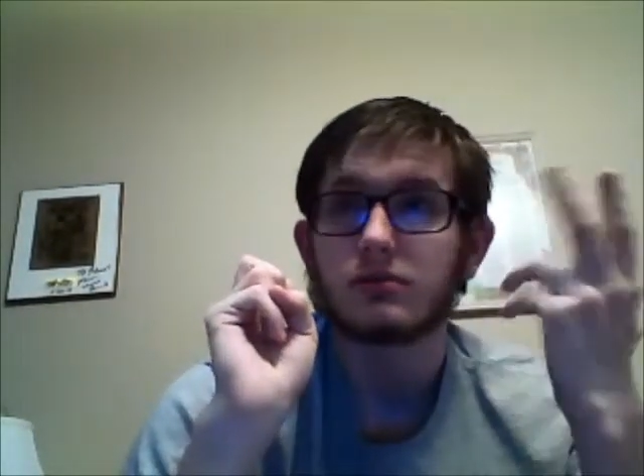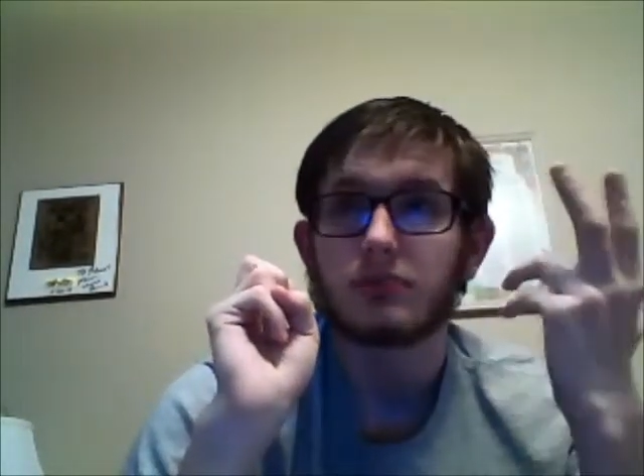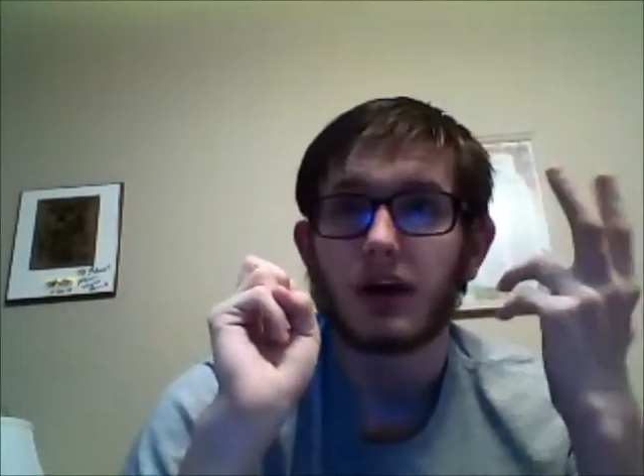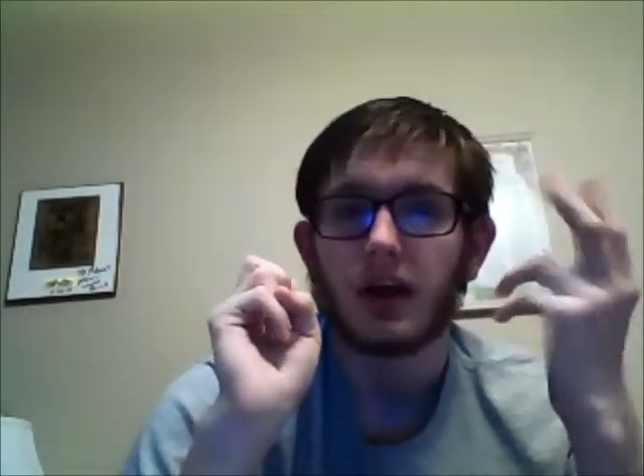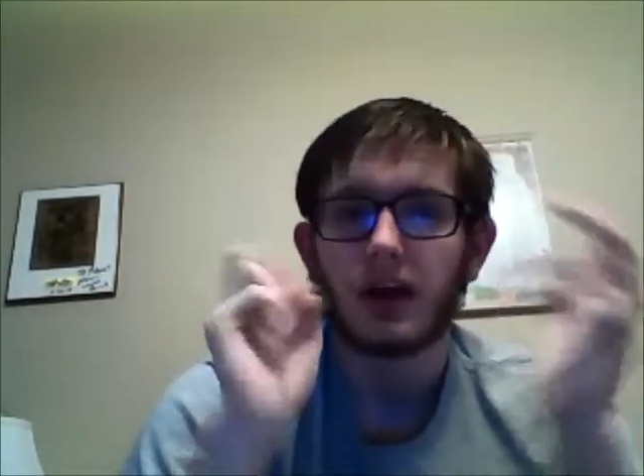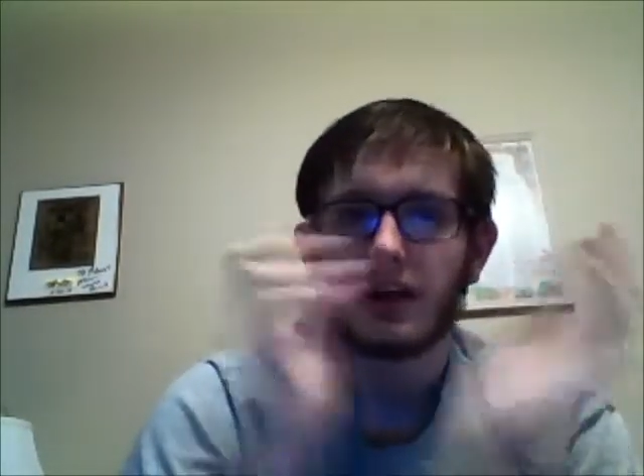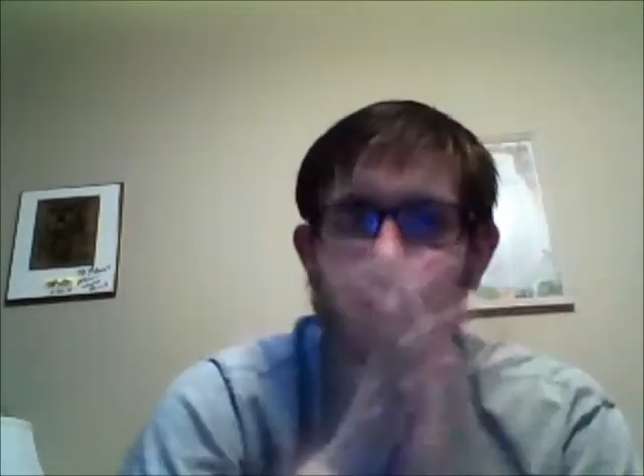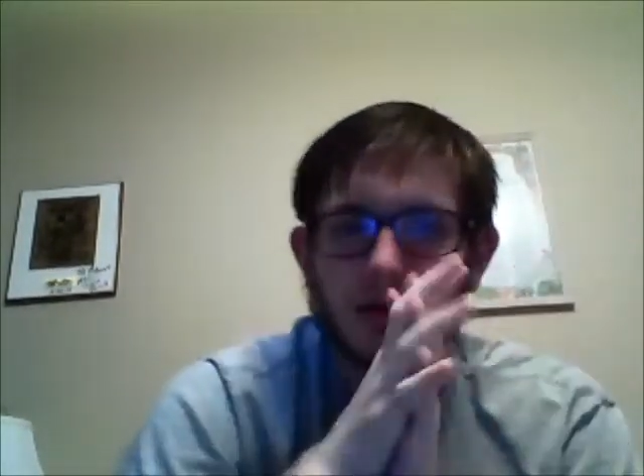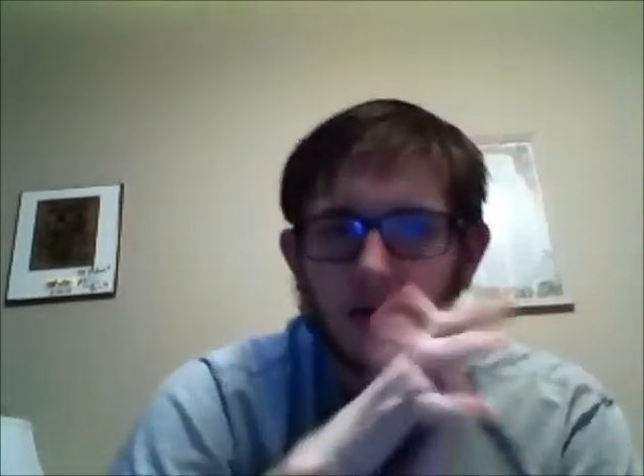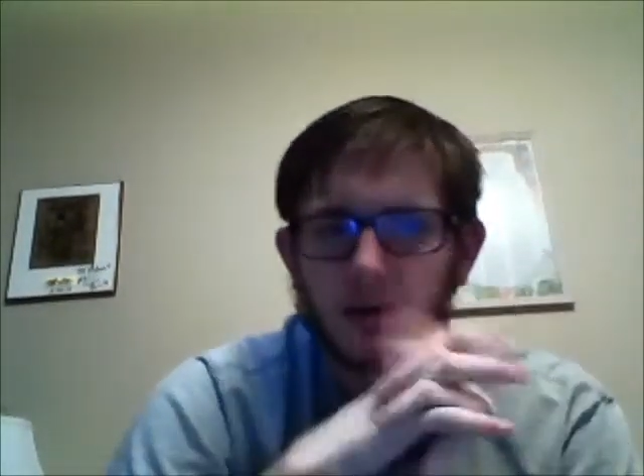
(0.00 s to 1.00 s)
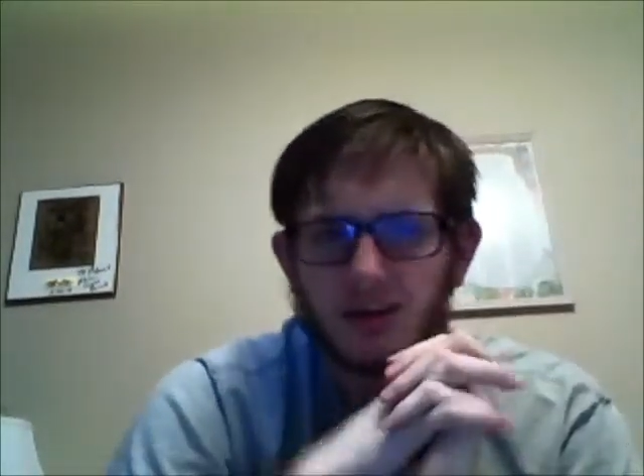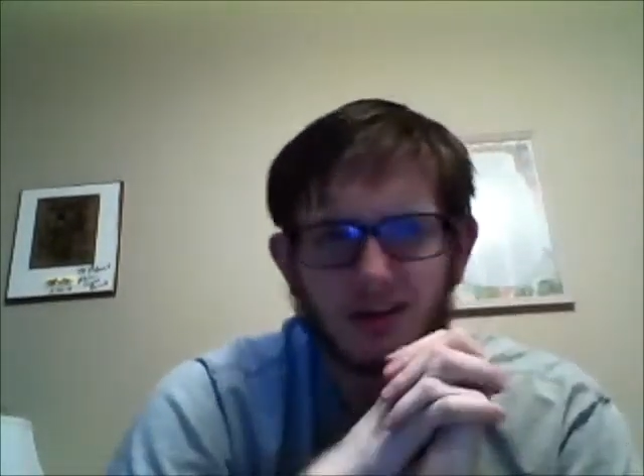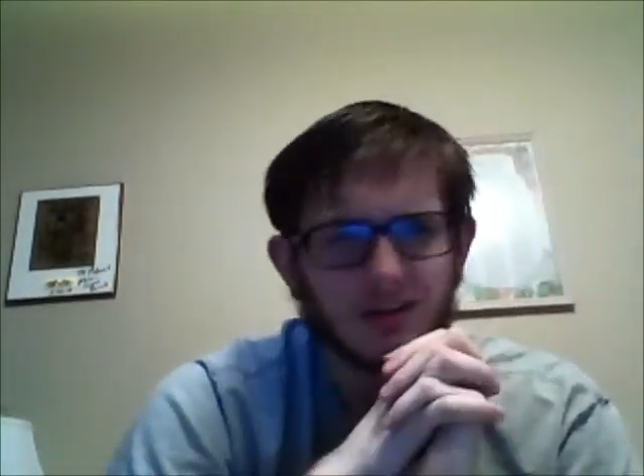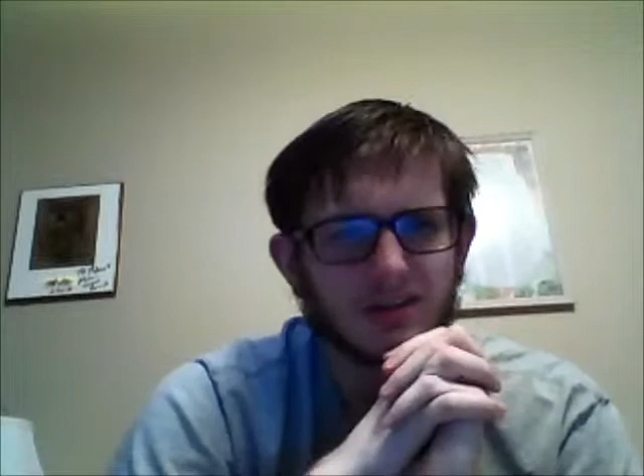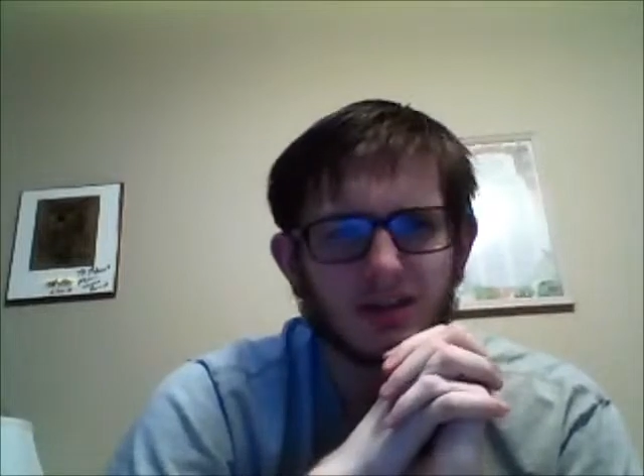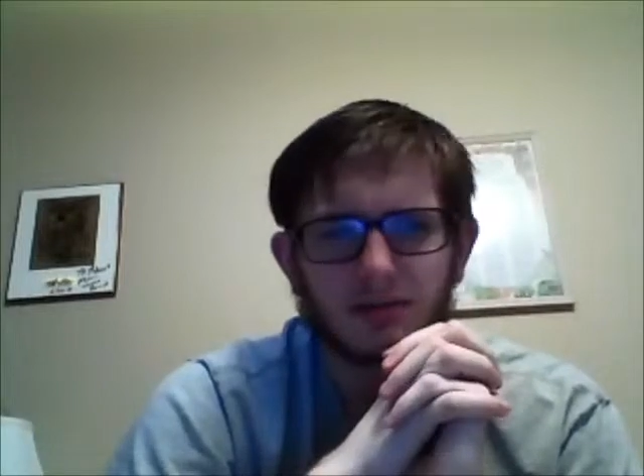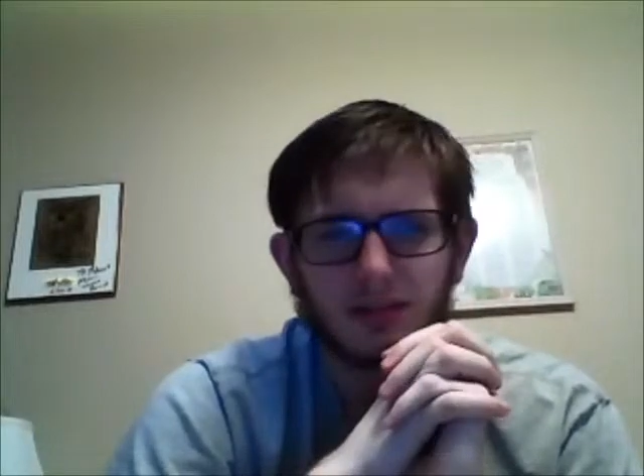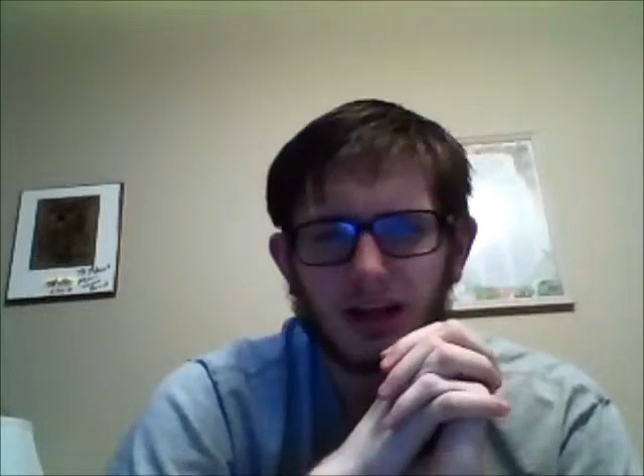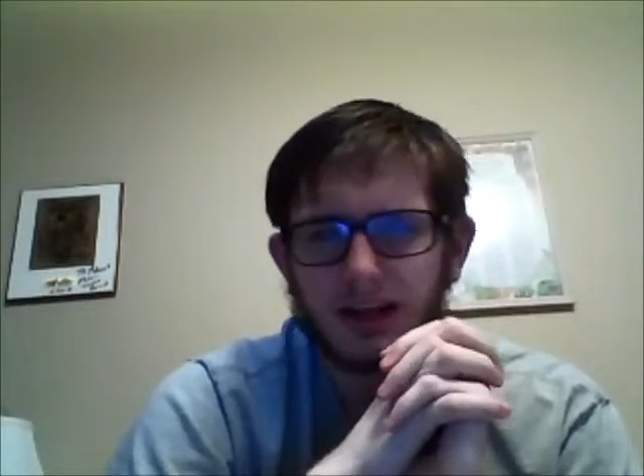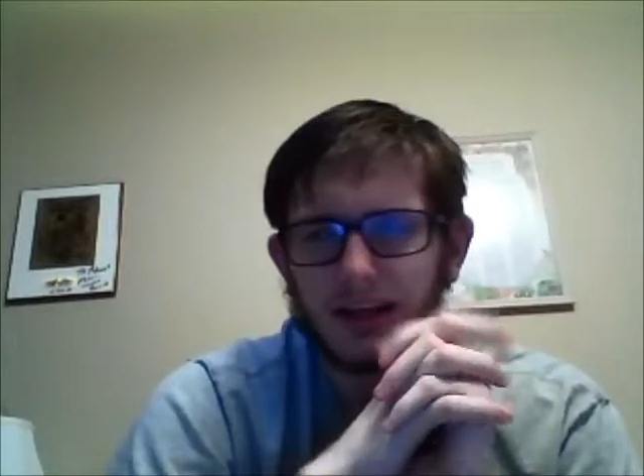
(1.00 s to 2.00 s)
but or
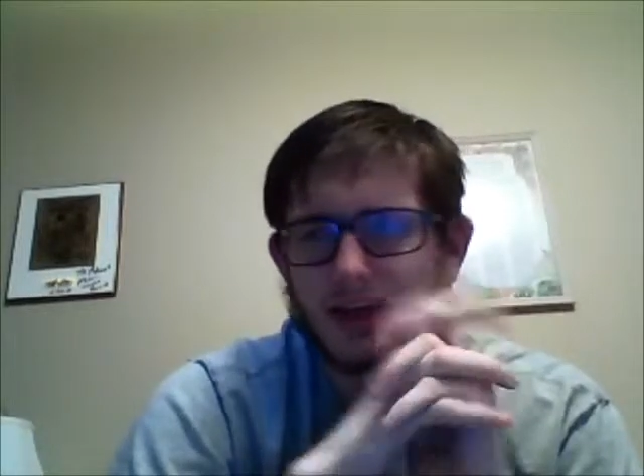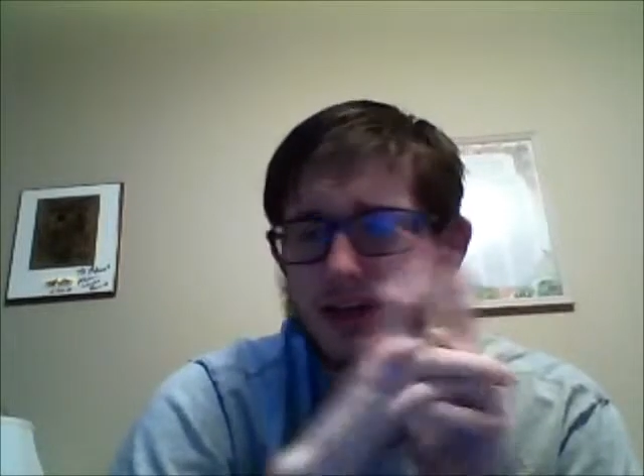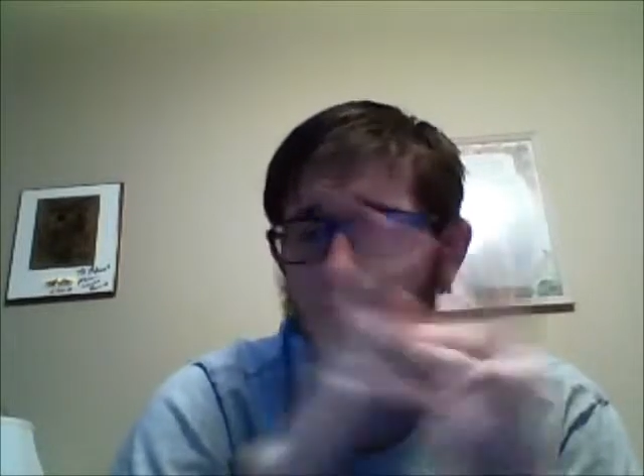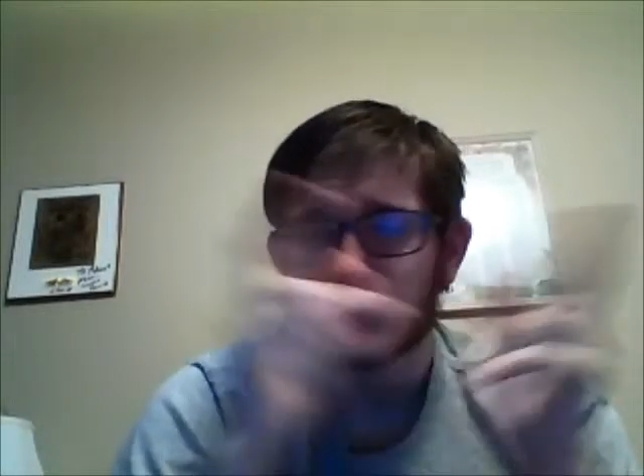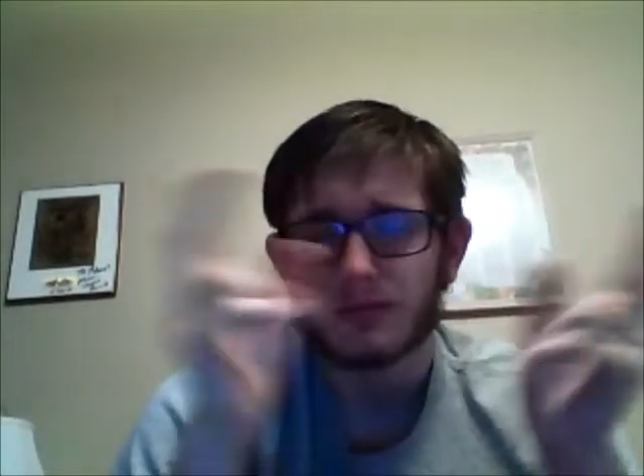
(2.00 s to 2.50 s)
something like that.